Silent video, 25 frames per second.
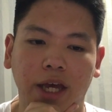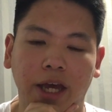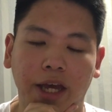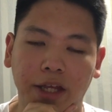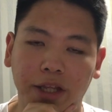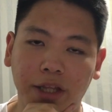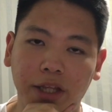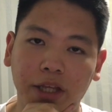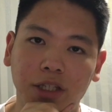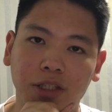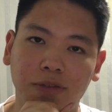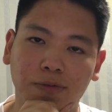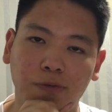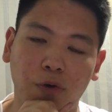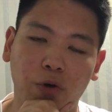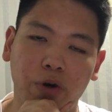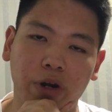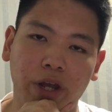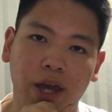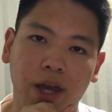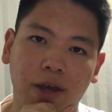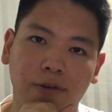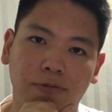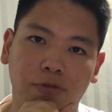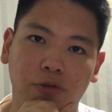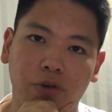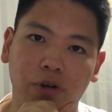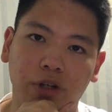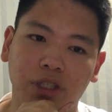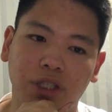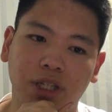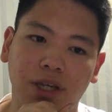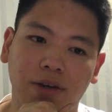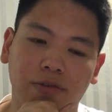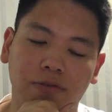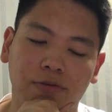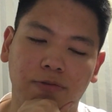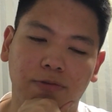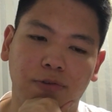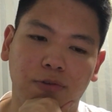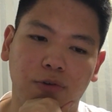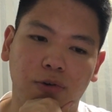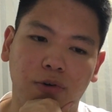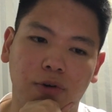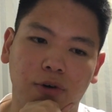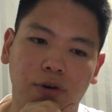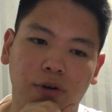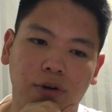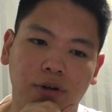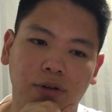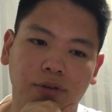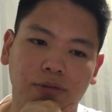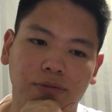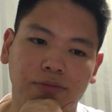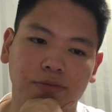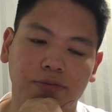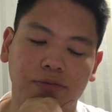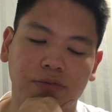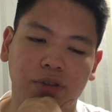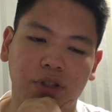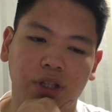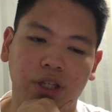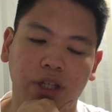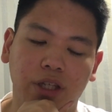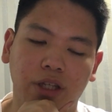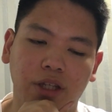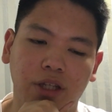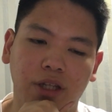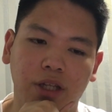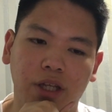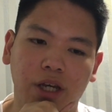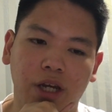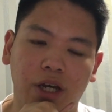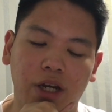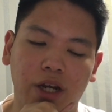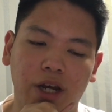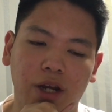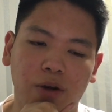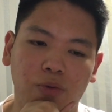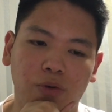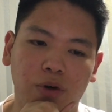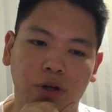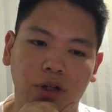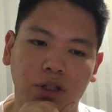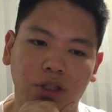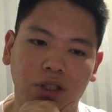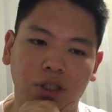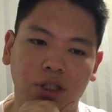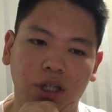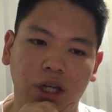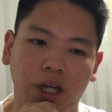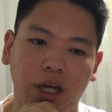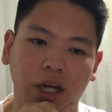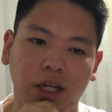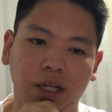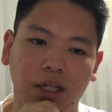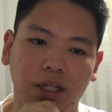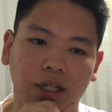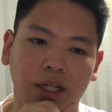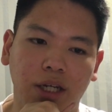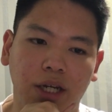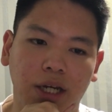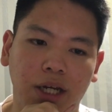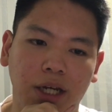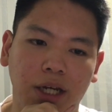at least 48-47 for Leon Edwards. And